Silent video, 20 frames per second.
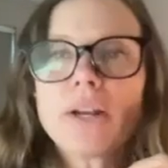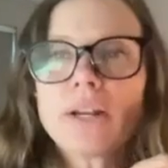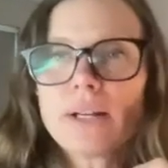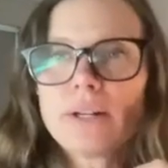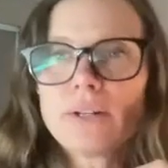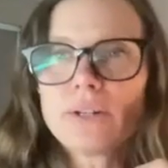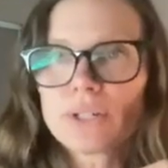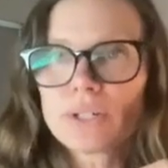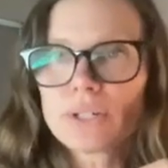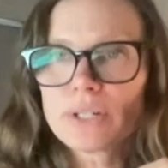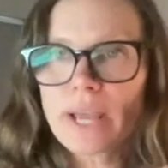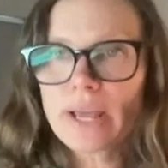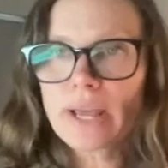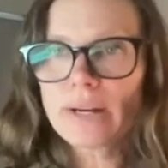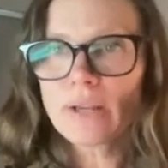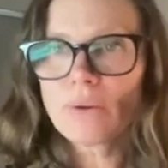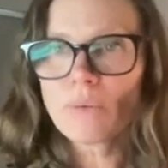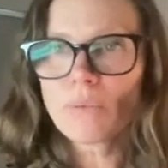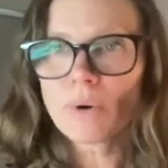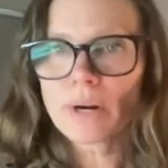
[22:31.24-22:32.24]
not
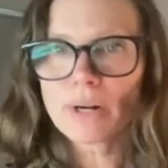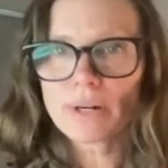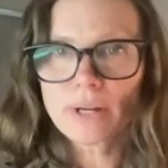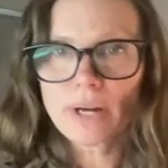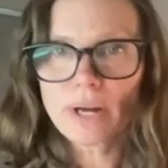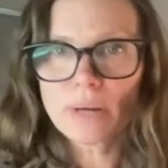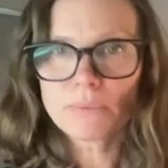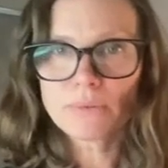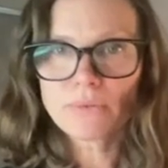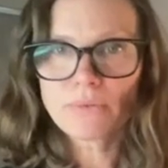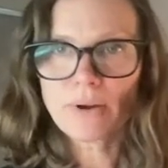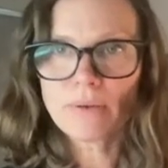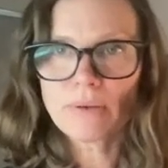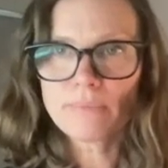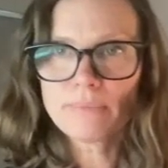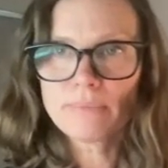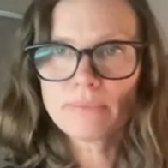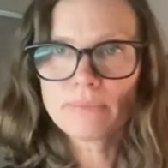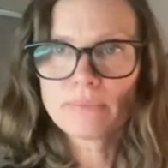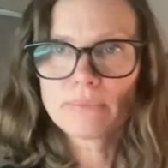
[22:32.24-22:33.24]
understanding where it
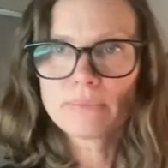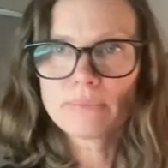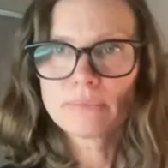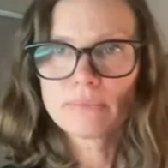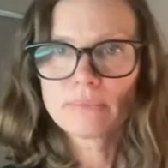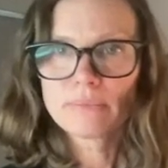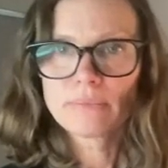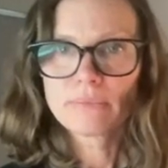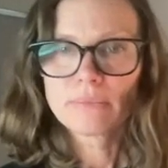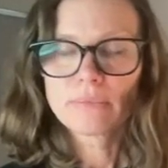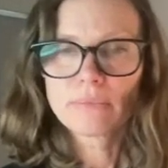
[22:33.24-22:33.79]
comes from